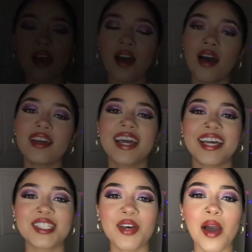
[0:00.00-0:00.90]
Okay,
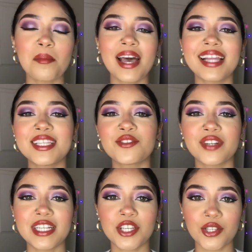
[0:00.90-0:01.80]
so I paired this
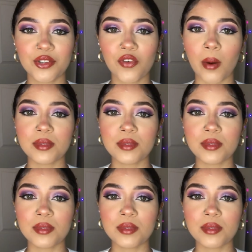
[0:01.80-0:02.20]
really cute crop